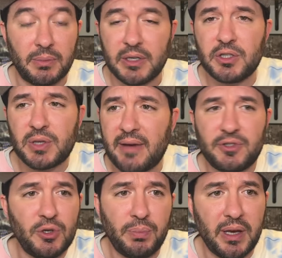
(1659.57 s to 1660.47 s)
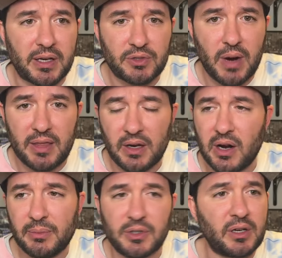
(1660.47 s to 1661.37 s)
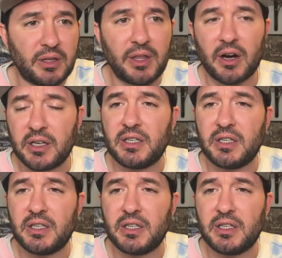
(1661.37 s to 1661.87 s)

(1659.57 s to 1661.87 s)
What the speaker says: The Blazers have two picks, right? They're